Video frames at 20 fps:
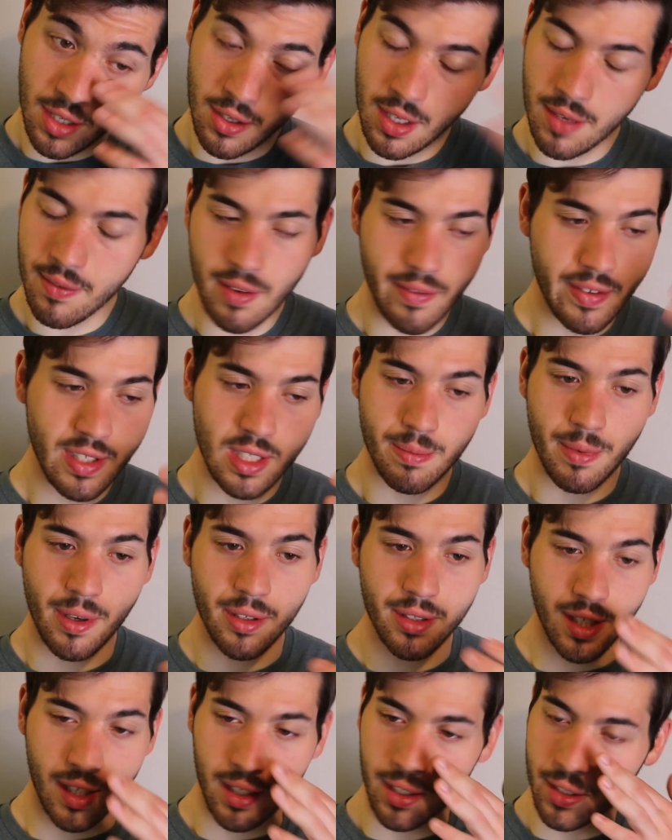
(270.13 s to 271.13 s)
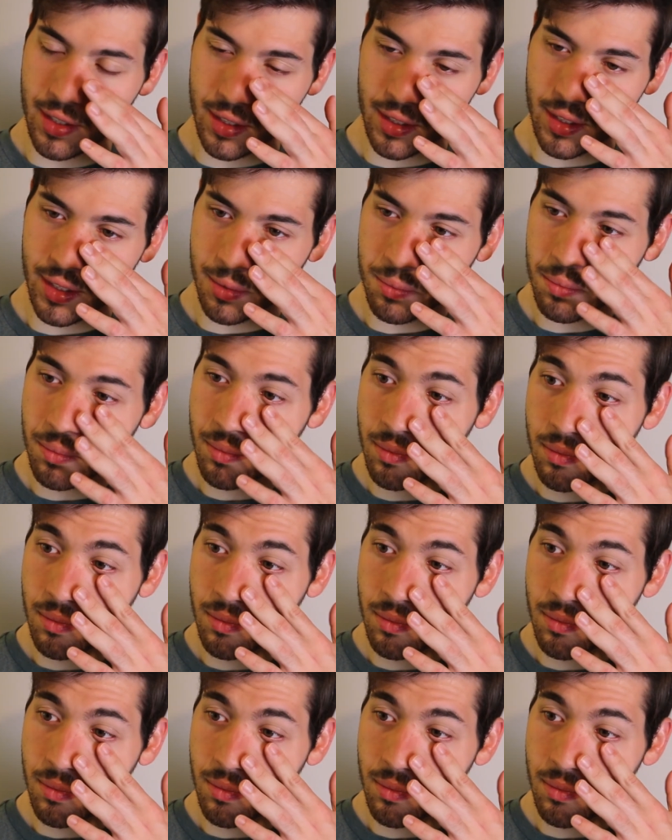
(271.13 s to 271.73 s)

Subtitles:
know, even if it's small talk, just to,